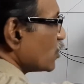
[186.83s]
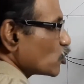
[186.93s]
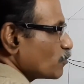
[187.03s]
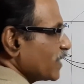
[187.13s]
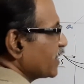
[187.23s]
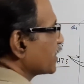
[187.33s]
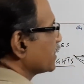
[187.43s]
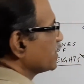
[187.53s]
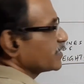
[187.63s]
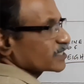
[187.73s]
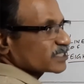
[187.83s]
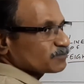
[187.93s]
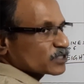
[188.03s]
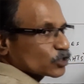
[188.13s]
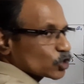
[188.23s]
Drop their
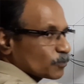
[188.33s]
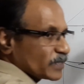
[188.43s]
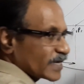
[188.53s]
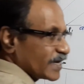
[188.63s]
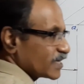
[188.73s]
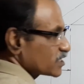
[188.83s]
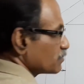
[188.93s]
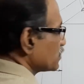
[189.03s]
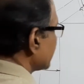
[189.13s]
intercepts. Drop their intercepts.